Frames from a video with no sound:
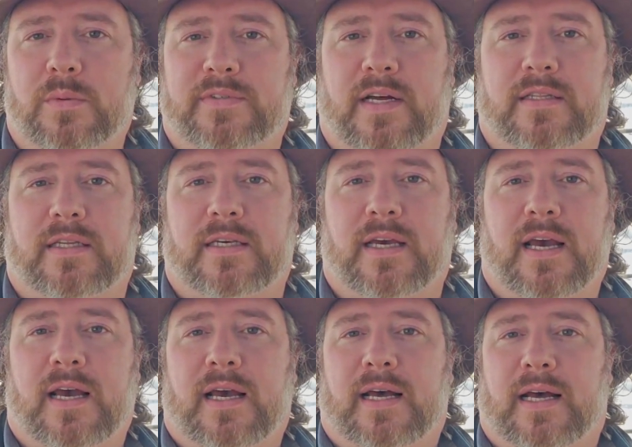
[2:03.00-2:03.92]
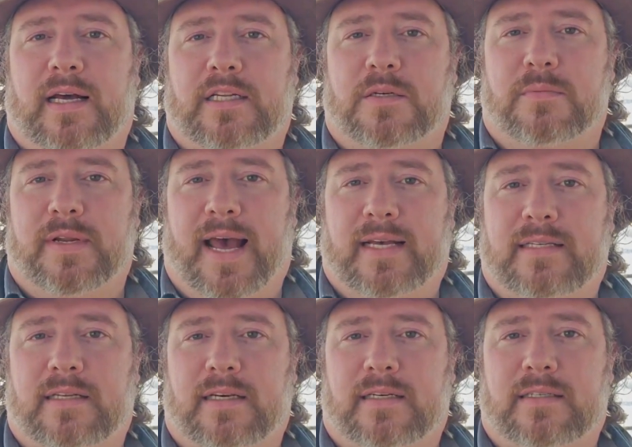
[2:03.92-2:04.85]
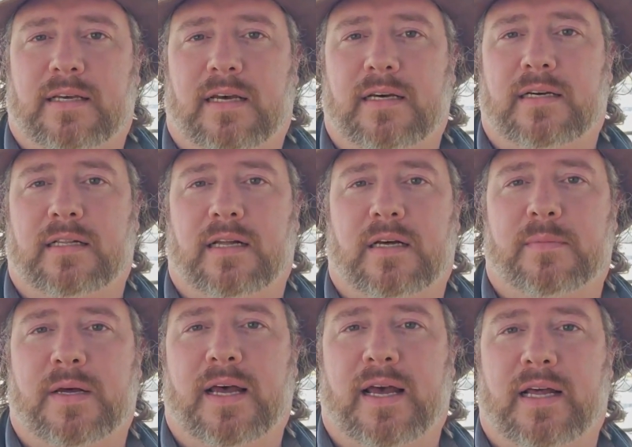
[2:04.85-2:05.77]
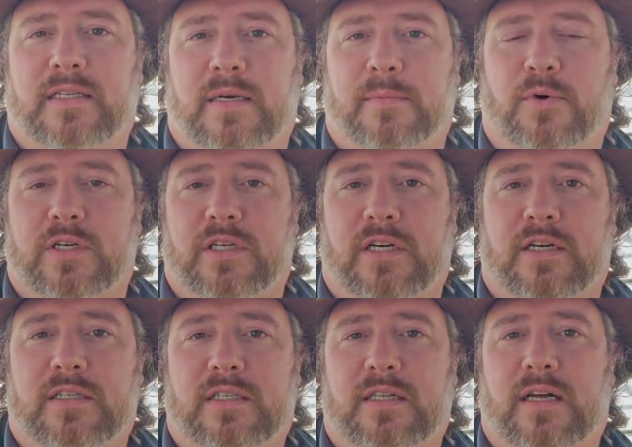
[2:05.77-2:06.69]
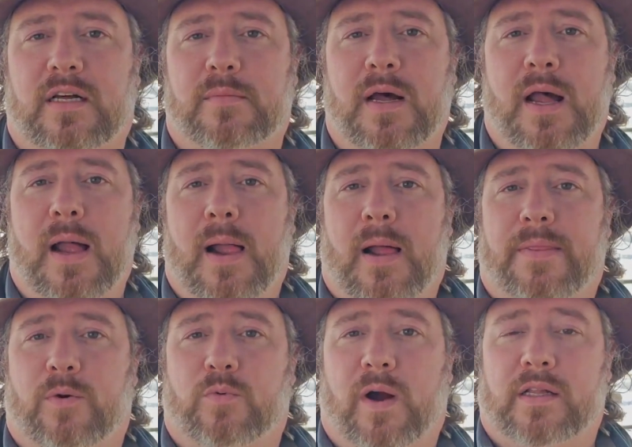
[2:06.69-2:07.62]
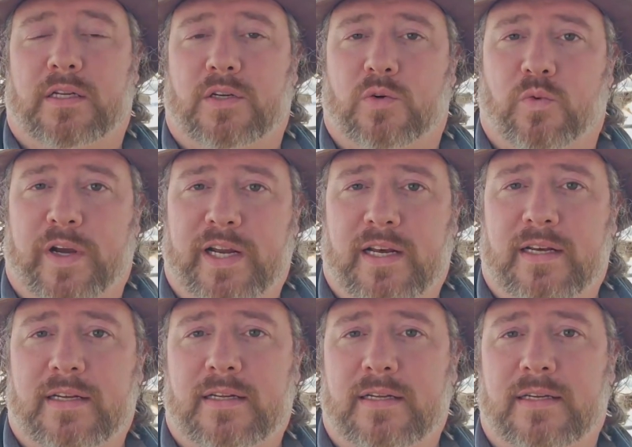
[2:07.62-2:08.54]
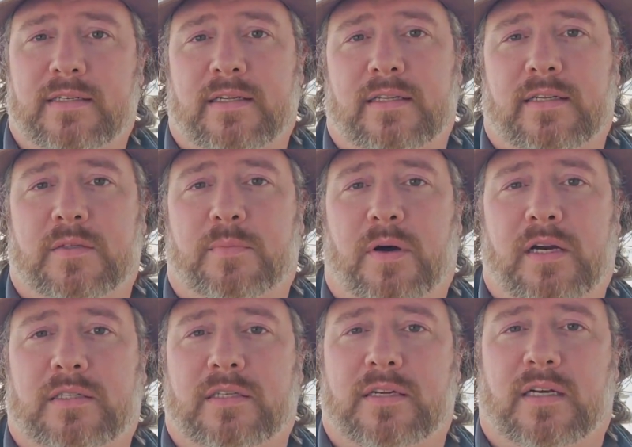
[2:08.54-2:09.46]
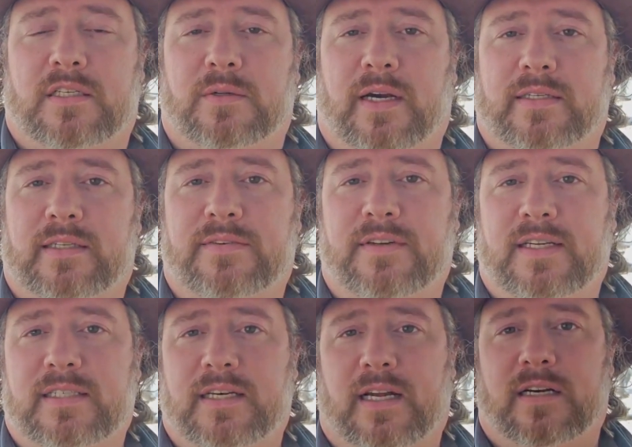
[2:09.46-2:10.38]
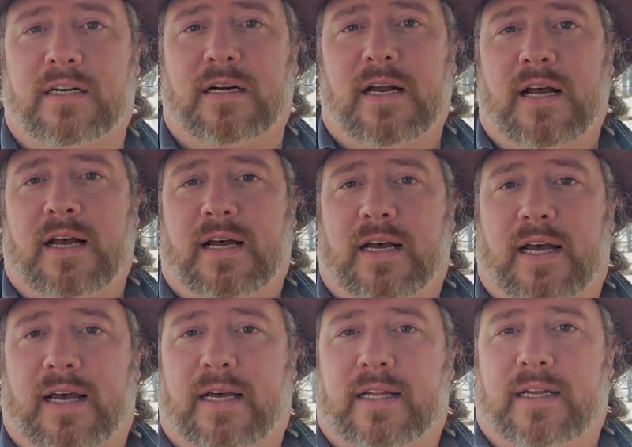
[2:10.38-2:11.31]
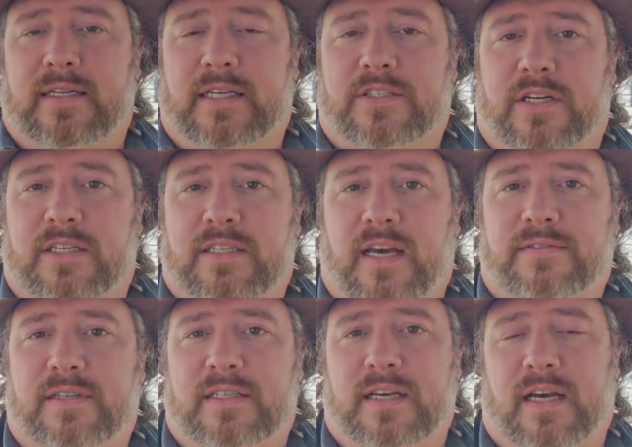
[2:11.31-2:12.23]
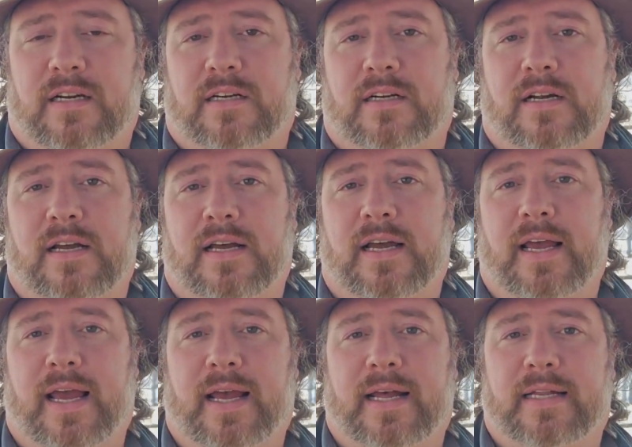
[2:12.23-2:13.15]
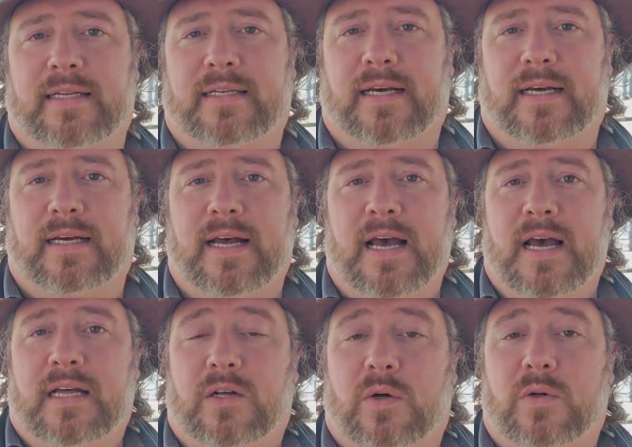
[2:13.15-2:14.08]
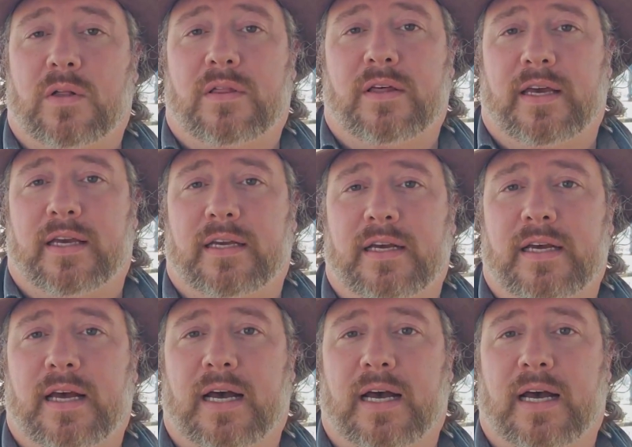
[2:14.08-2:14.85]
We've got the gymnastics club, has a boys and girls club. The Rutland Arena is in this park. There's also an activity center and a district safety center, and the whole thing